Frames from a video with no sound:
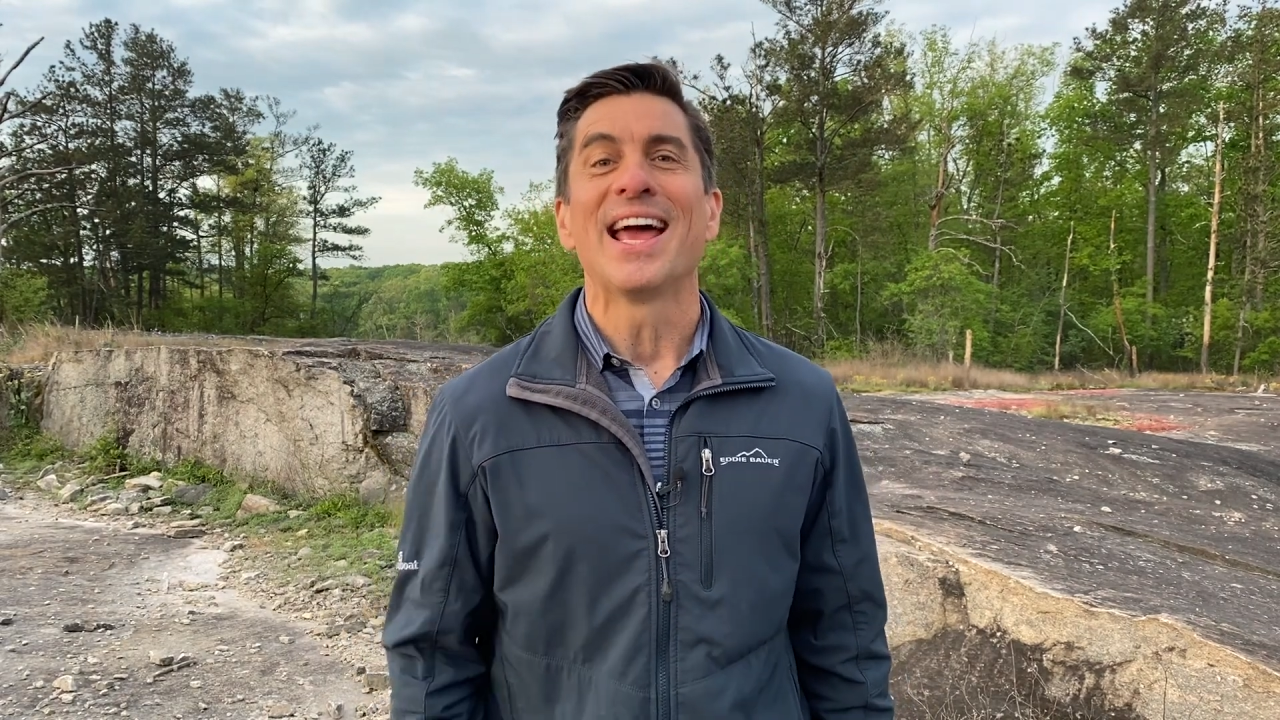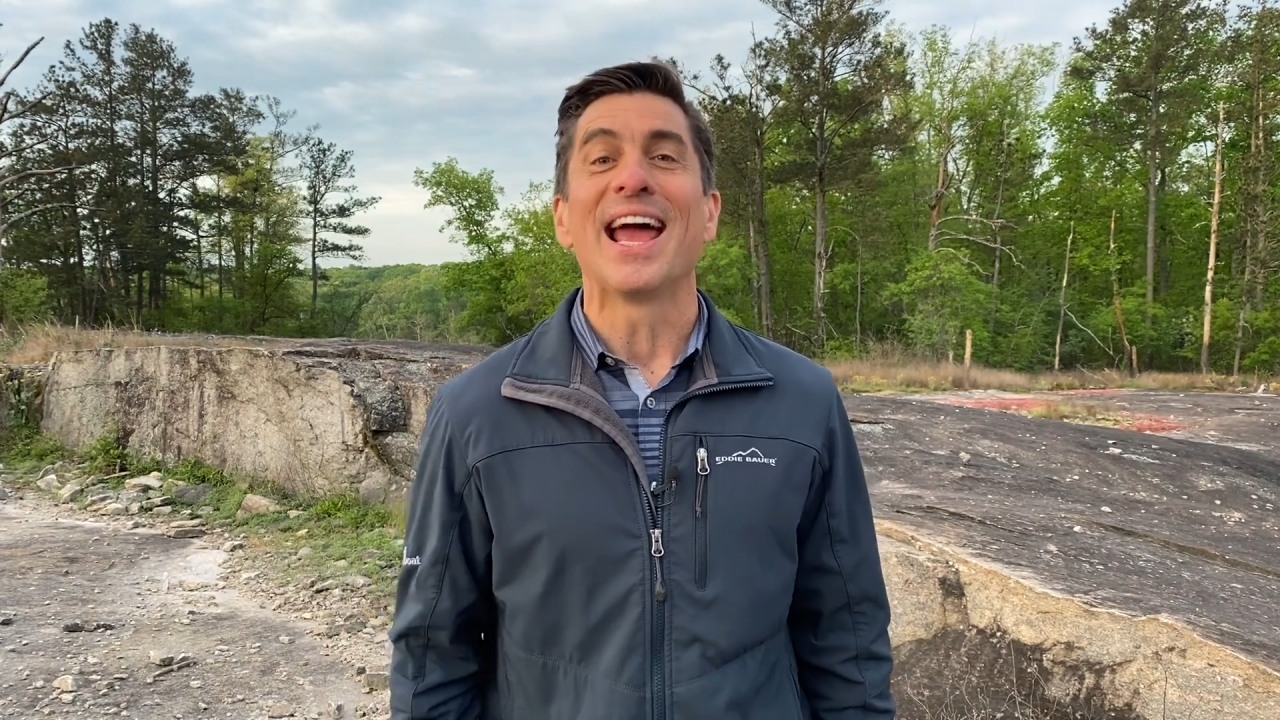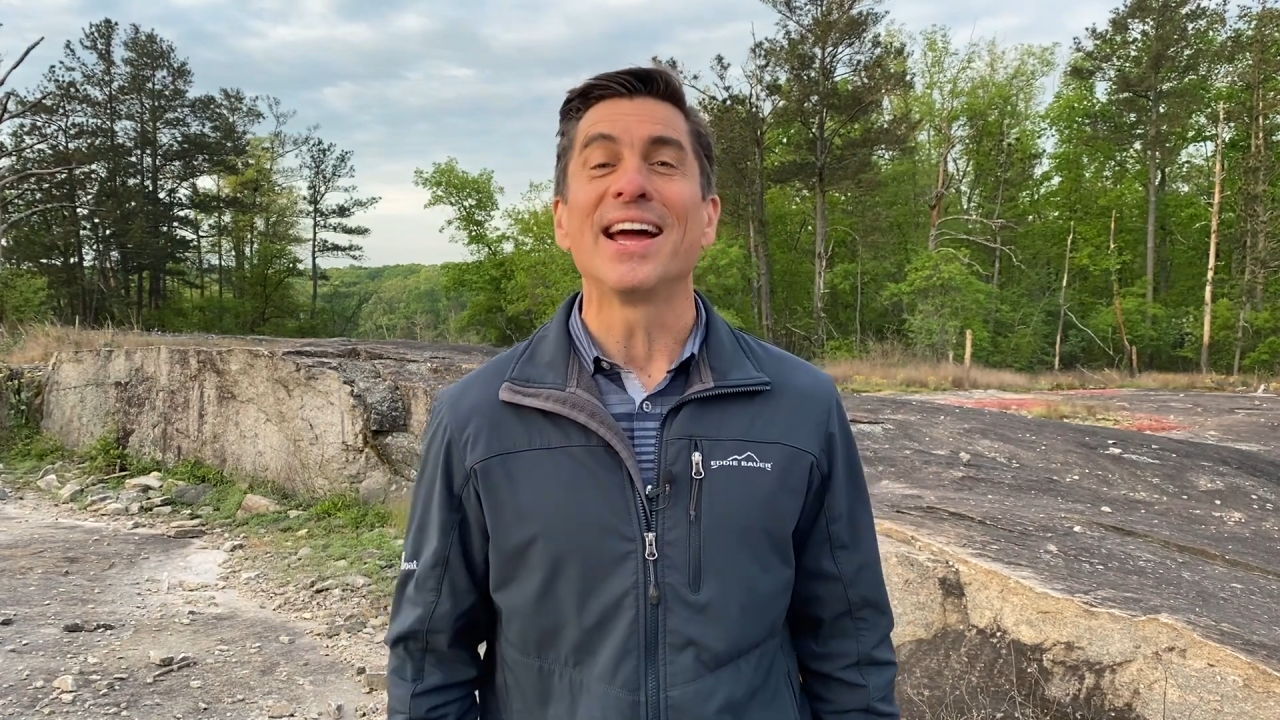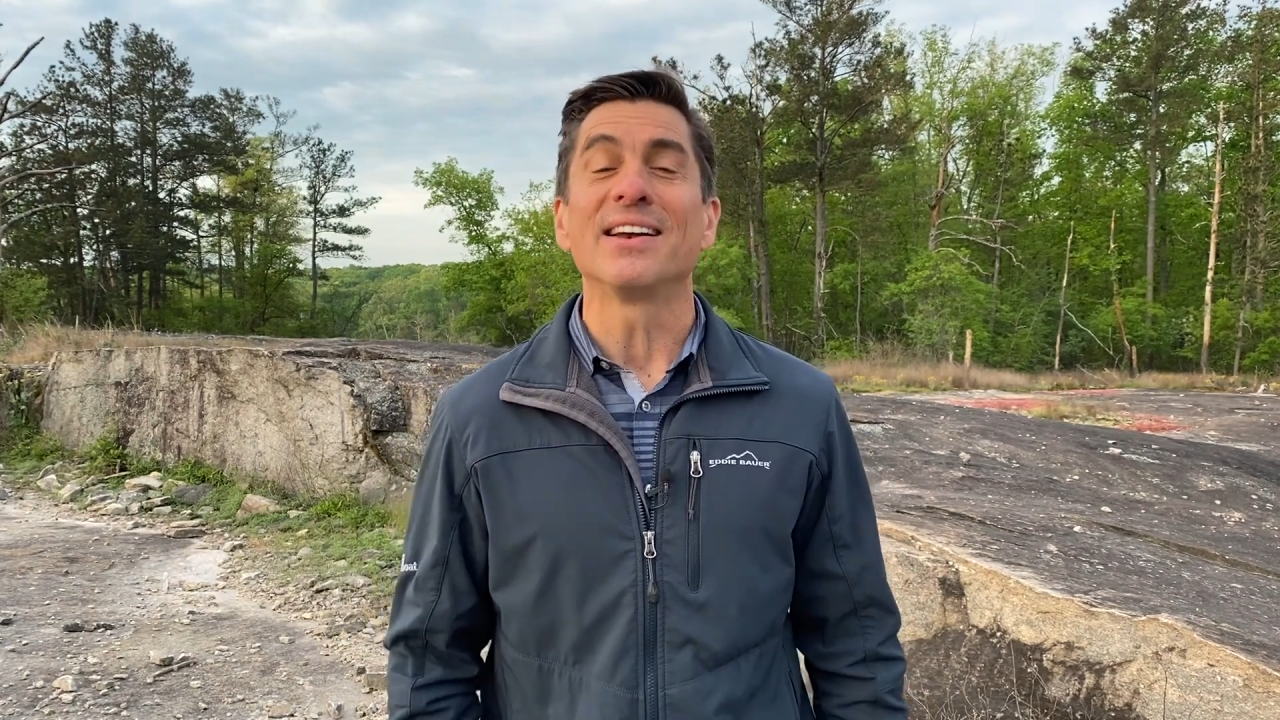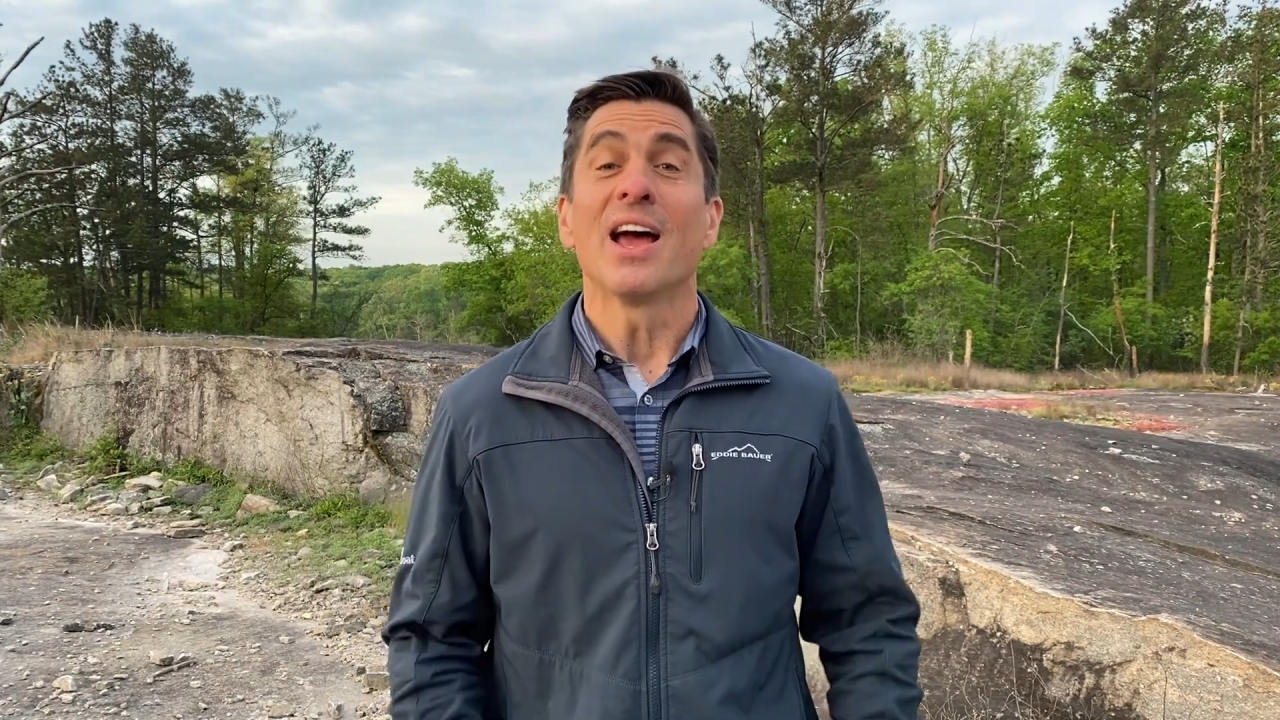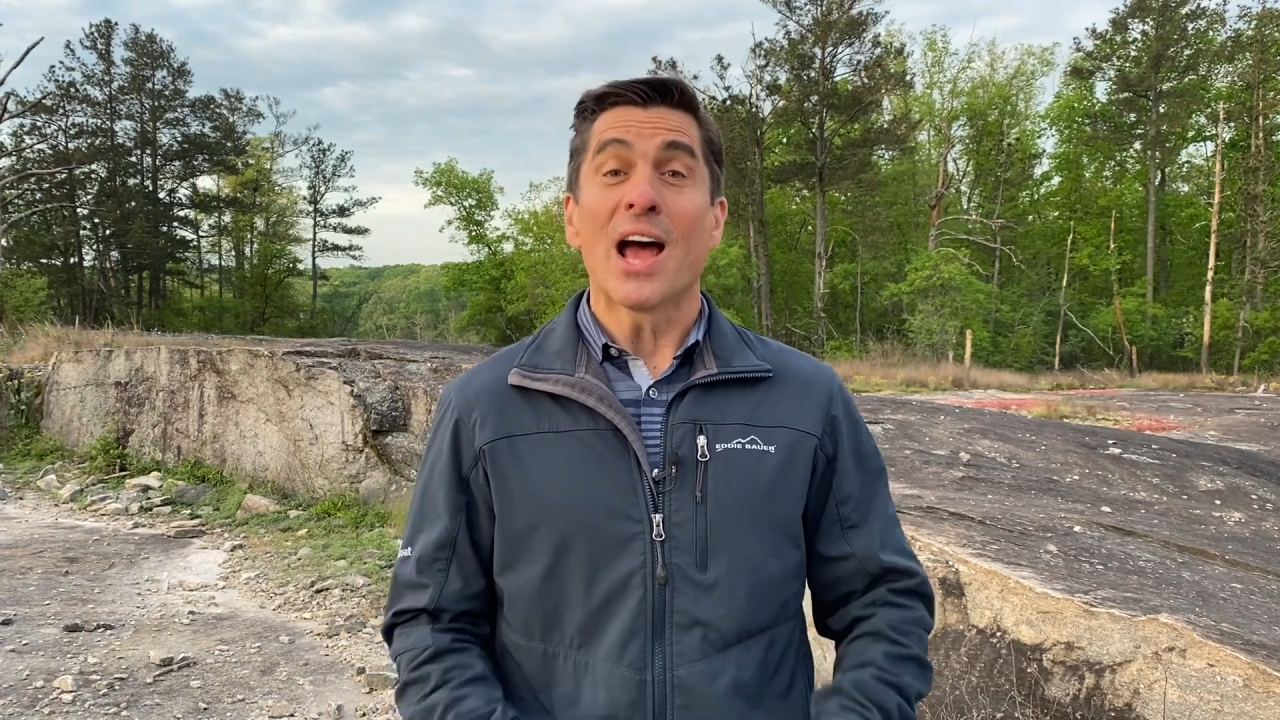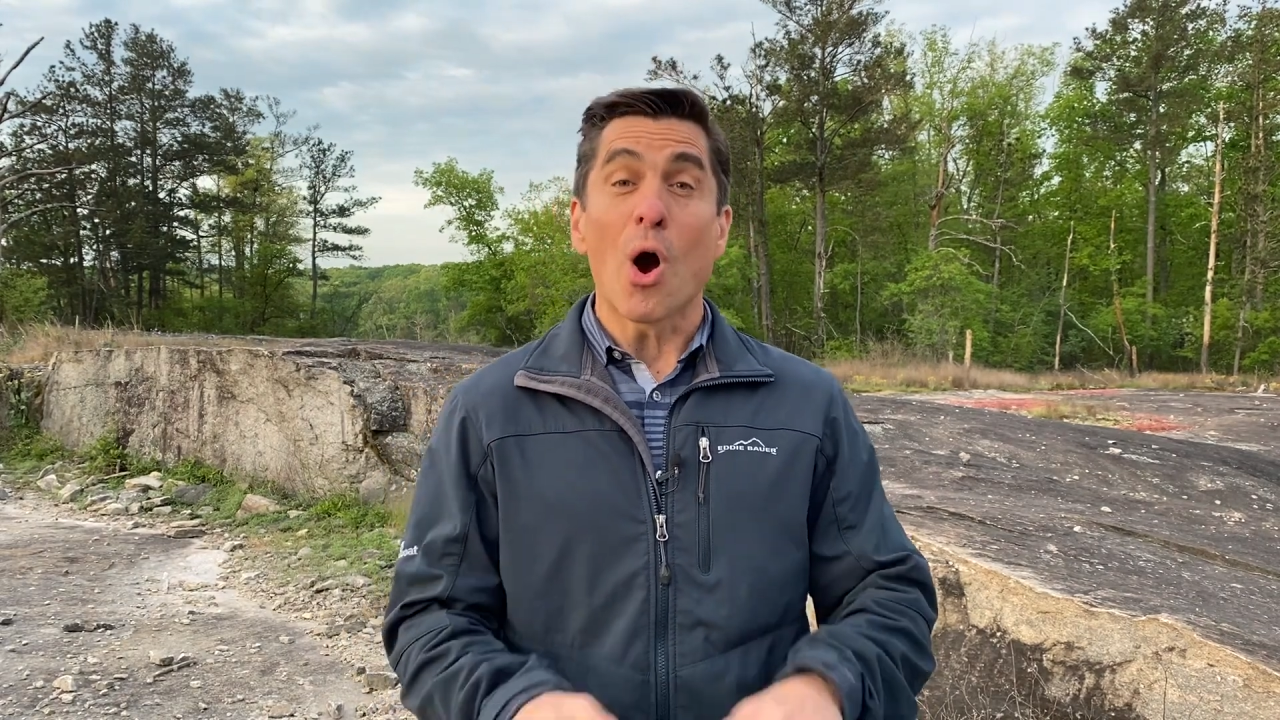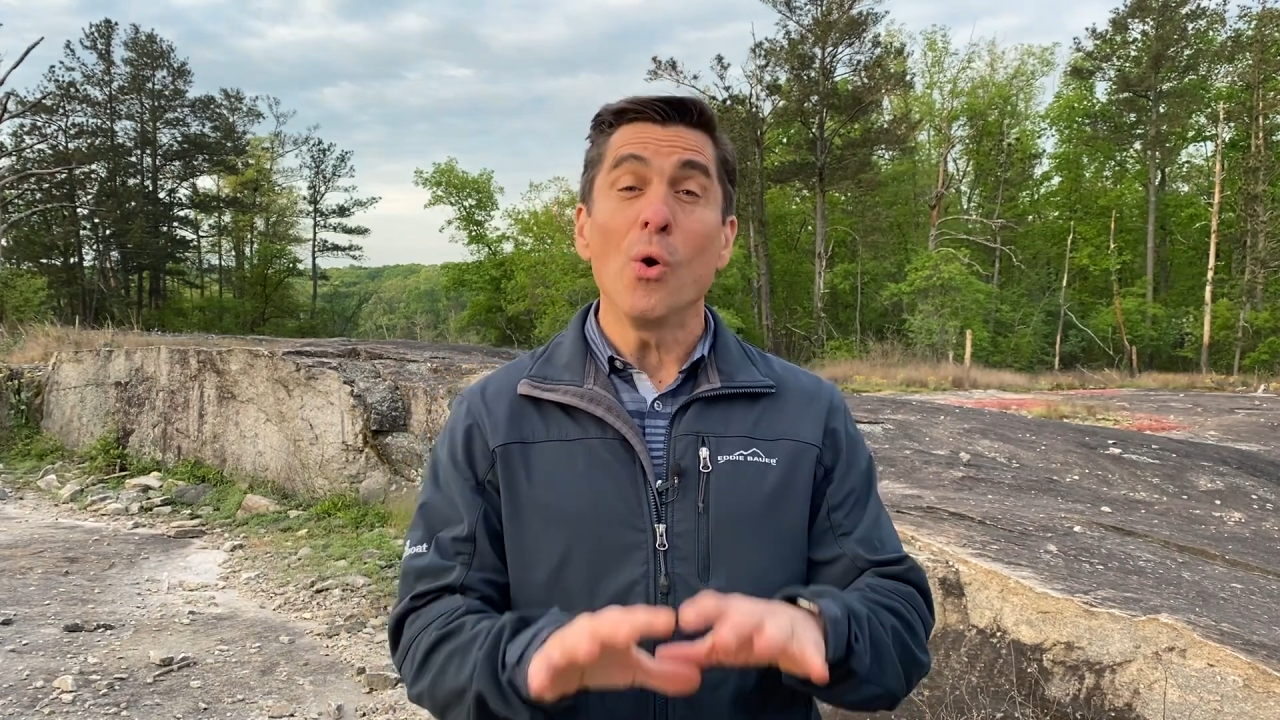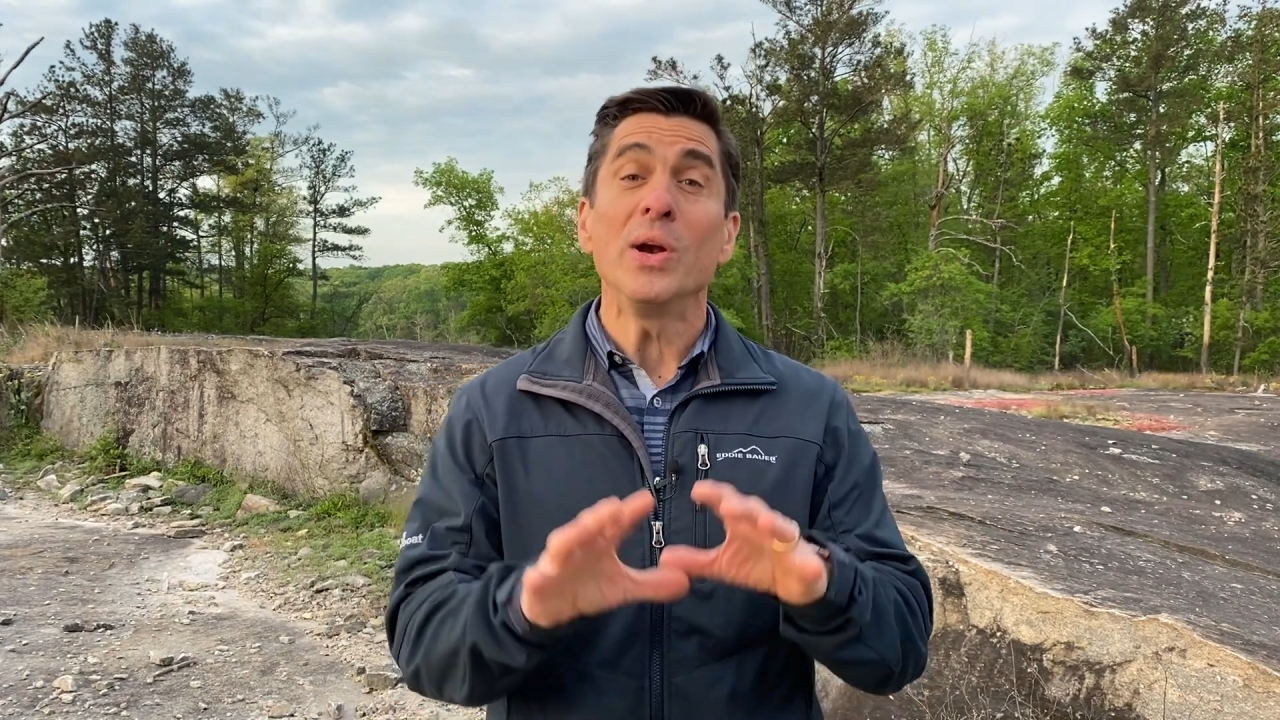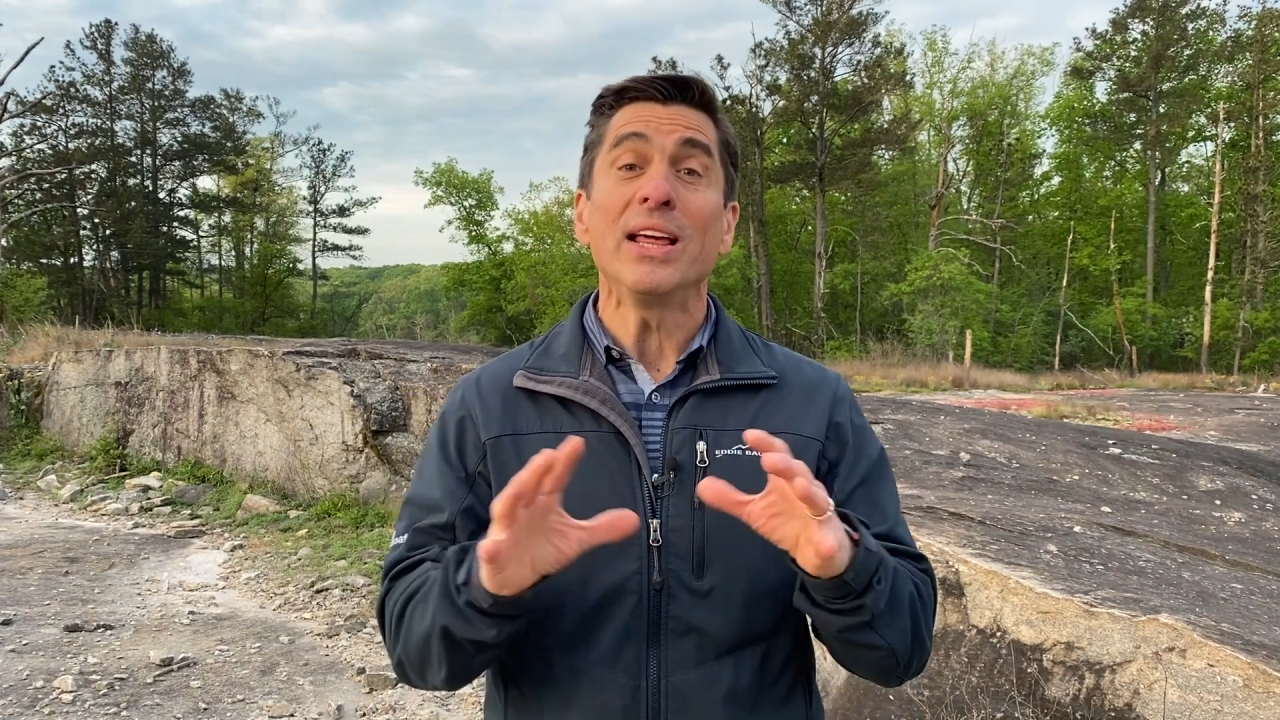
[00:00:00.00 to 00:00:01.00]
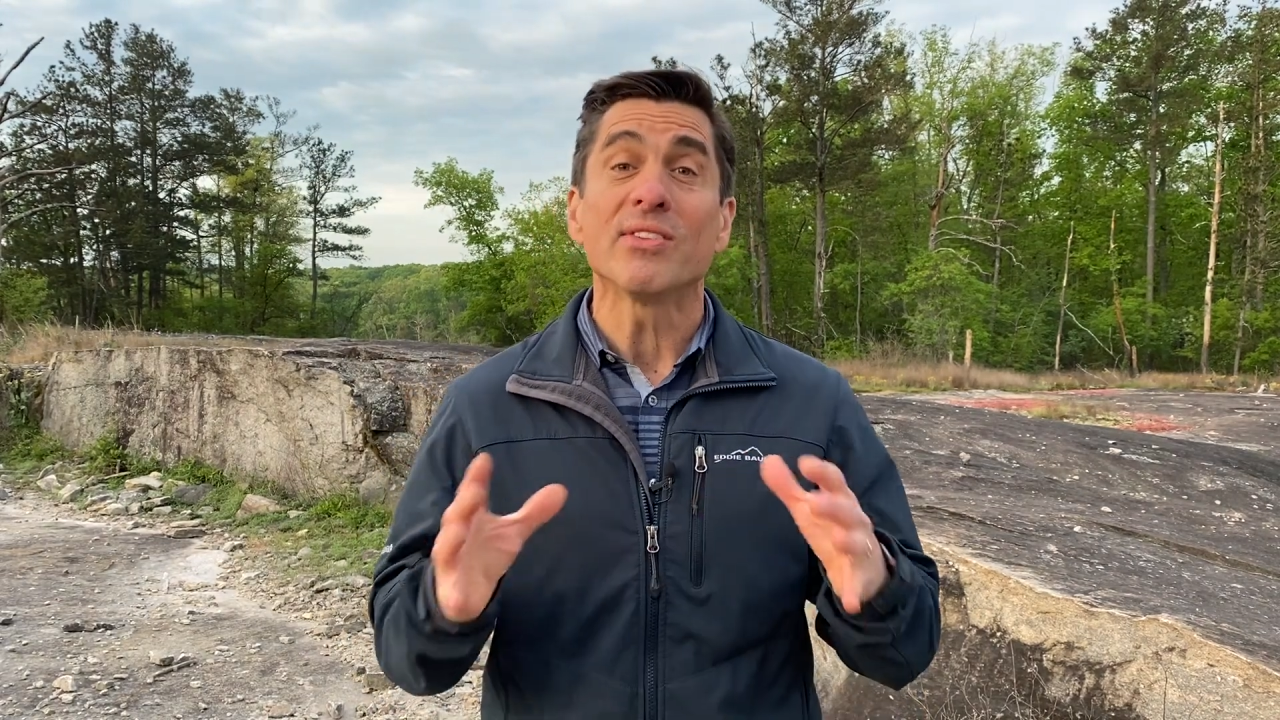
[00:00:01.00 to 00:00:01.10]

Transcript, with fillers: and honing